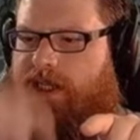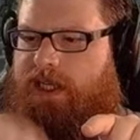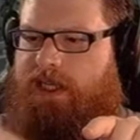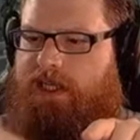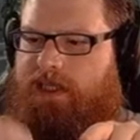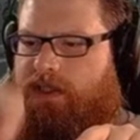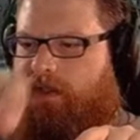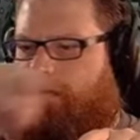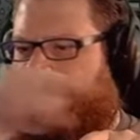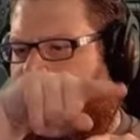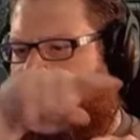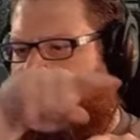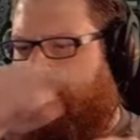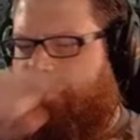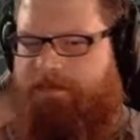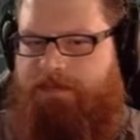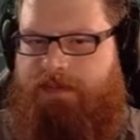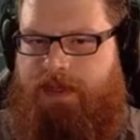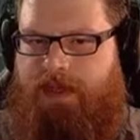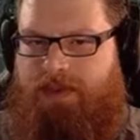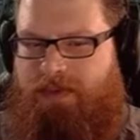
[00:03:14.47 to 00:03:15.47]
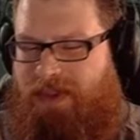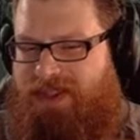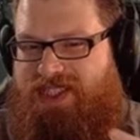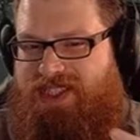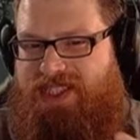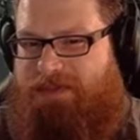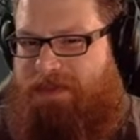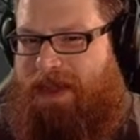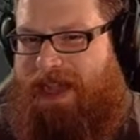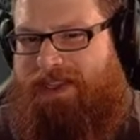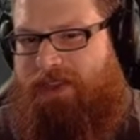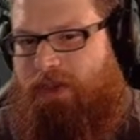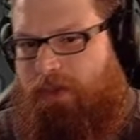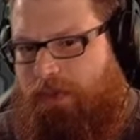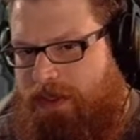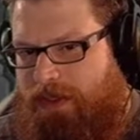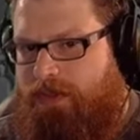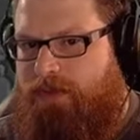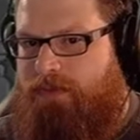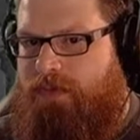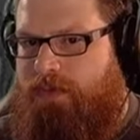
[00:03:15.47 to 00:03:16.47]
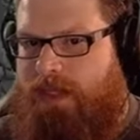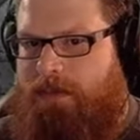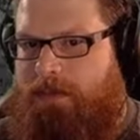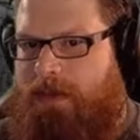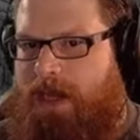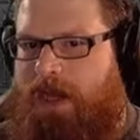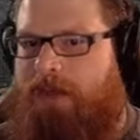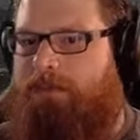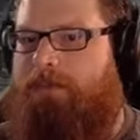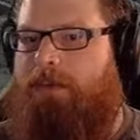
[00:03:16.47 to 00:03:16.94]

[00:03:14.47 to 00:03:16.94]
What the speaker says: each vent. Once it's backed up, it doesn't really matter,